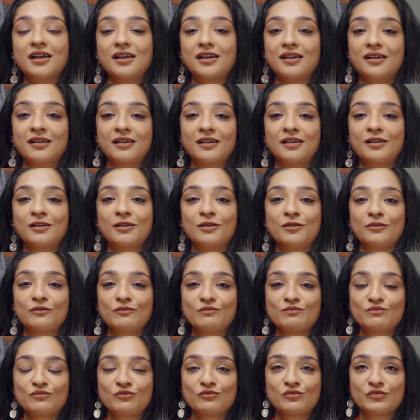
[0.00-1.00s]

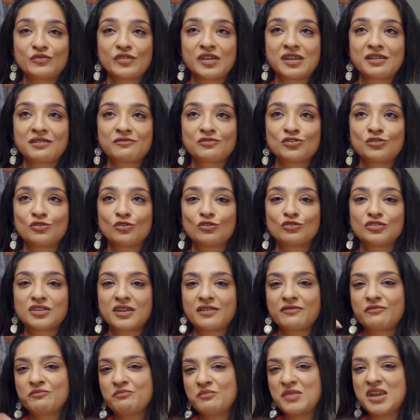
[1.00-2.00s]

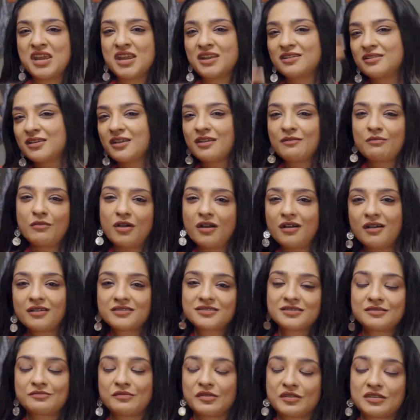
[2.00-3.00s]
they've made their
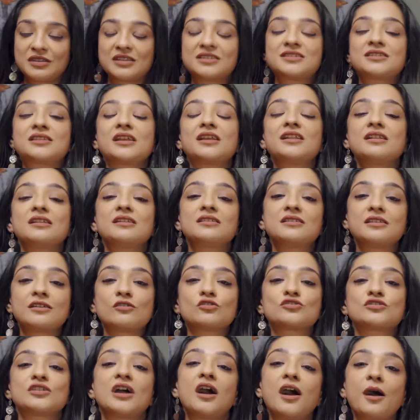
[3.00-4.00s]
marks, and they're still
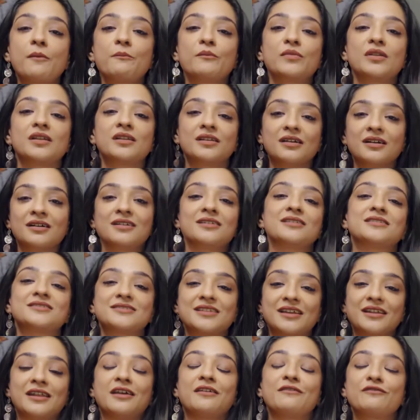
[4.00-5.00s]
those humble girls
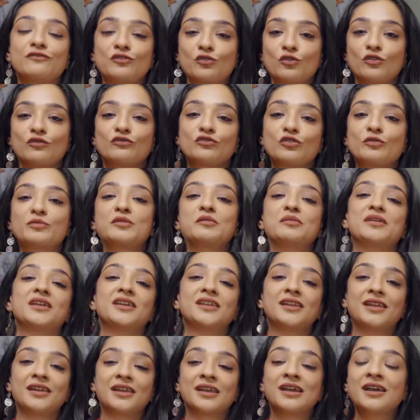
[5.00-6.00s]
that I've known from the
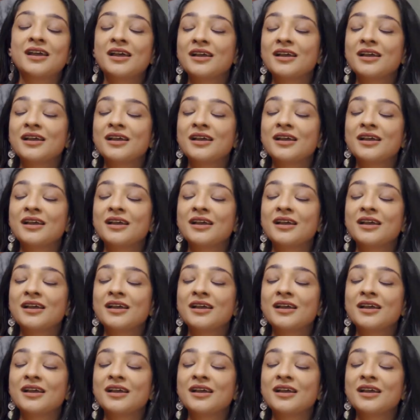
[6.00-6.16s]
beginning.